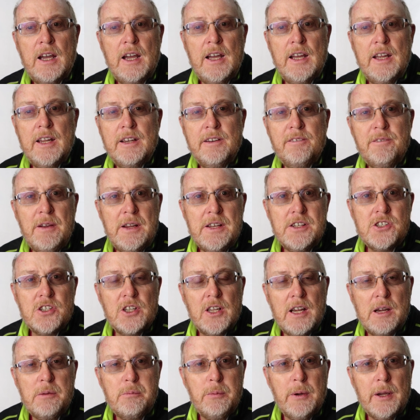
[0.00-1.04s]
And
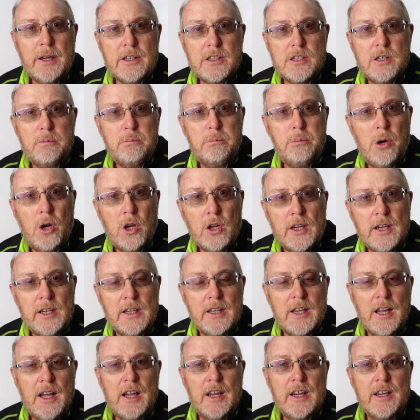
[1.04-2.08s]
eventually I picked up
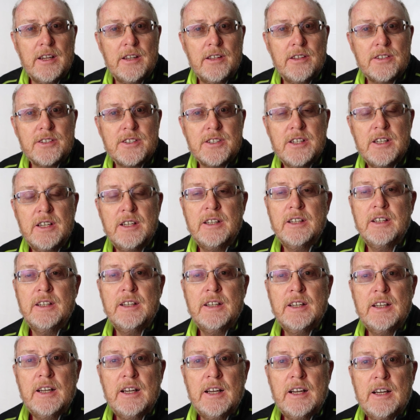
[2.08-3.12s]
pocket nines.
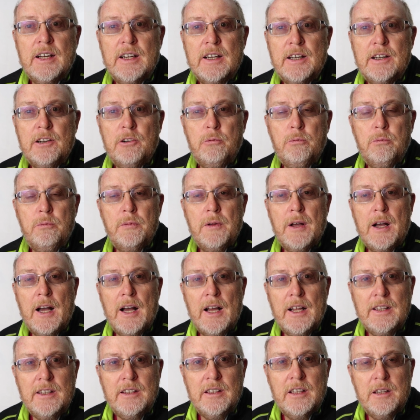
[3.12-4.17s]

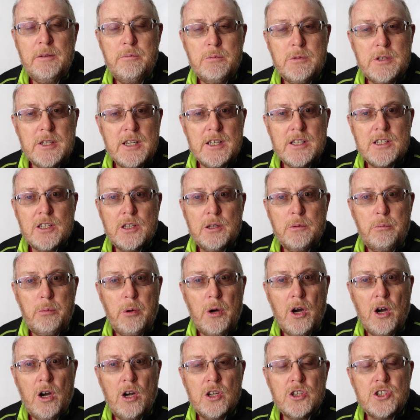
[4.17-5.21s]
I limped into the
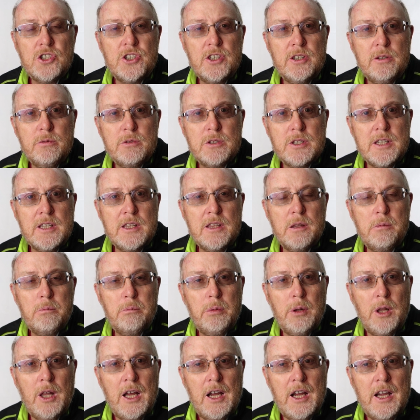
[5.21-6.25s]
pot. She was in the
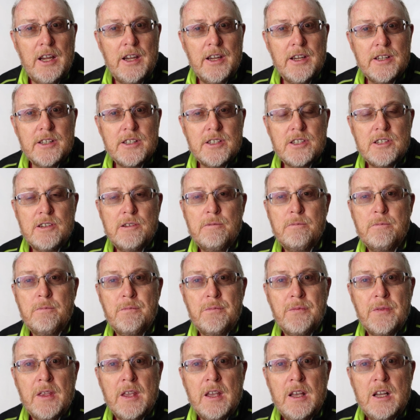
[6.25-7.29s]
blinds.
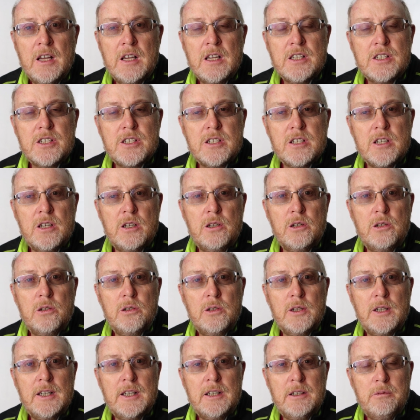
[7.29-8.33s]

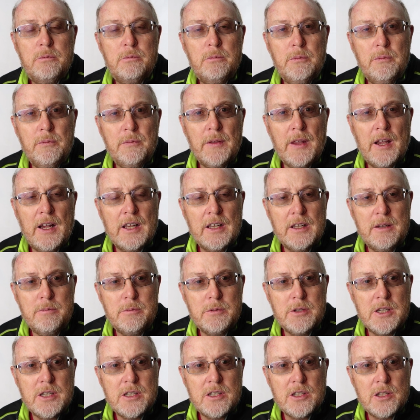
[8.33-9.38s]
So I
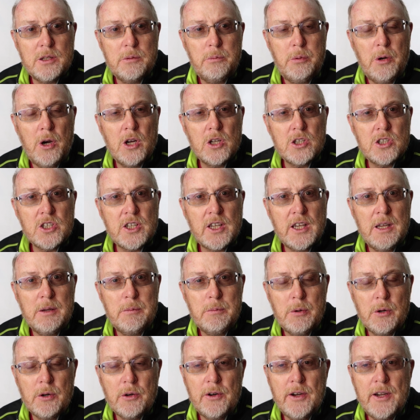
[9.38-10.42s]
limped into the pot to
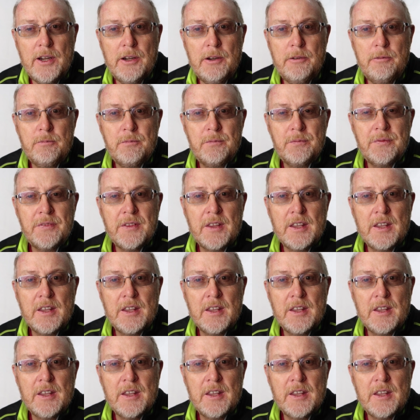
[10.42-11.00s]
keep her in